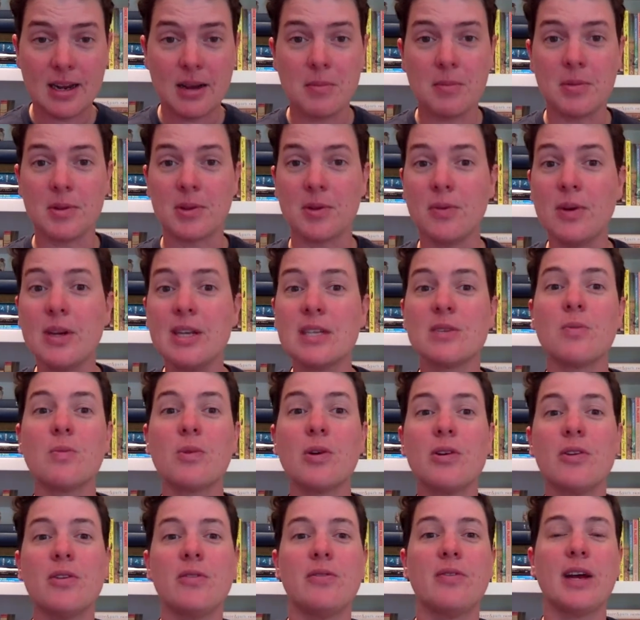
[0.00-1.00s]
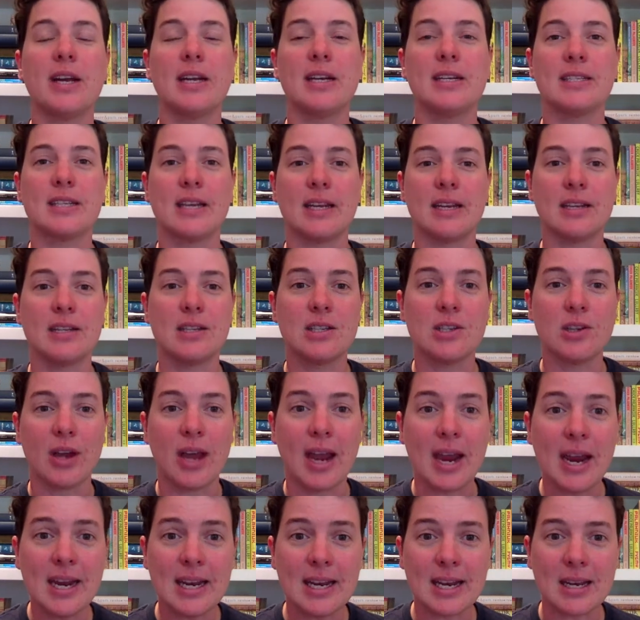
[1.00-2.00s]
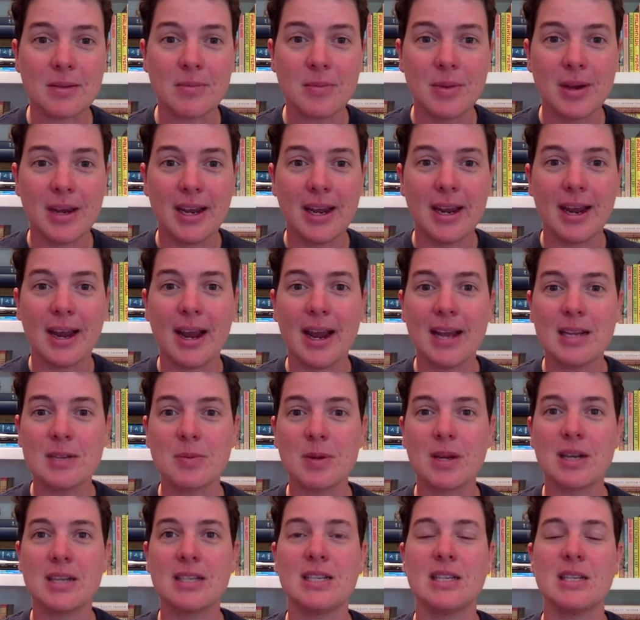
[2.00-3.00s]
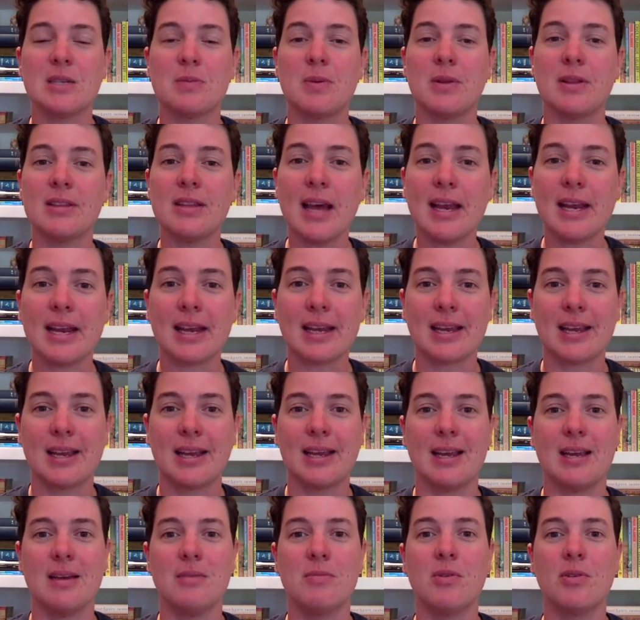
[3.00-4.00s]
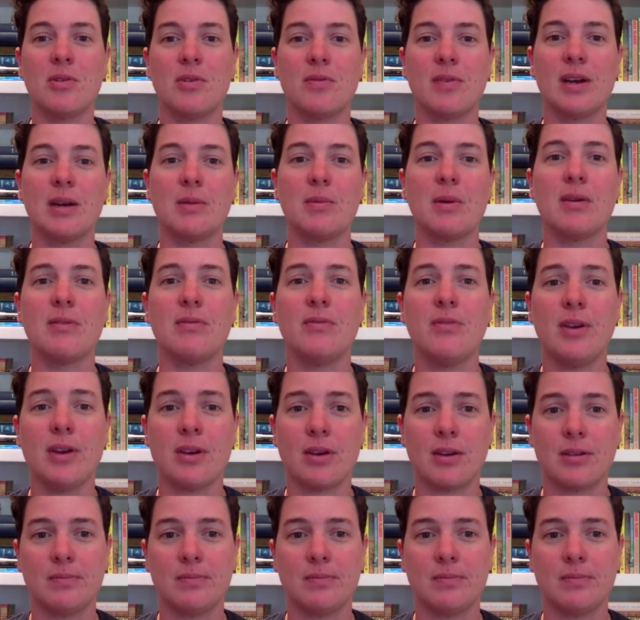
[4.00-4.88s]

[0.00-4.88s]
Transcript: But the reason we're invited to hate him is because he's pathetic and motivated by fear.